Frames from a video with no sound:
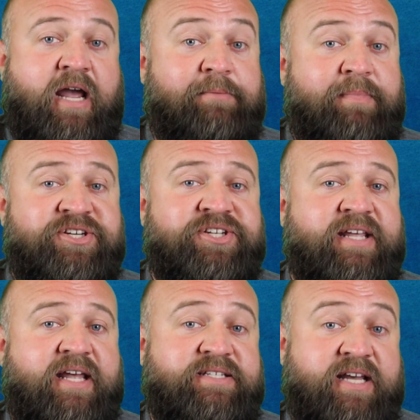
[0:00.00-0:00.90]
I mentioned
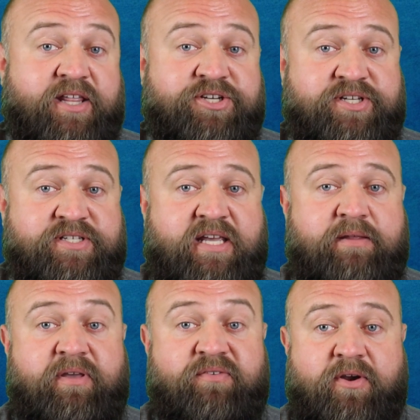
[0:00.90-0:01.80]
that intelligence can
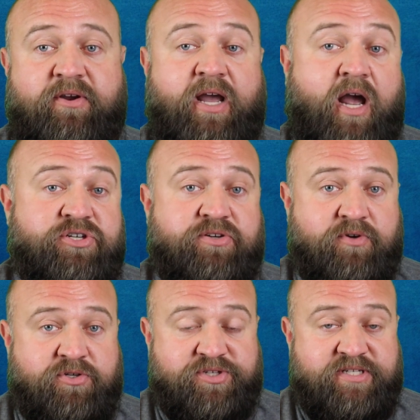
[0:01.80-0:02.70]
be a very
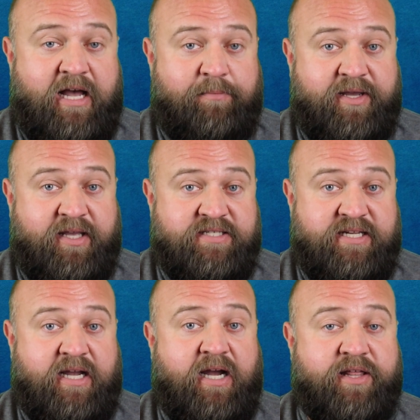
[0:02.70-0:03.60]
controversial topic in
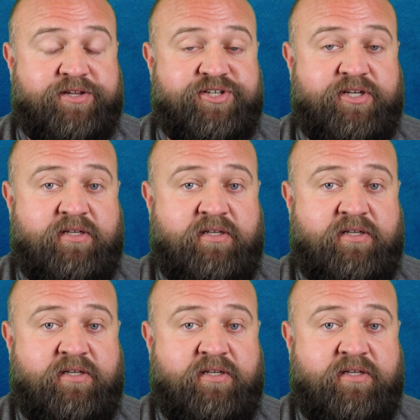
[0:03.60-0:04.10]
psychology.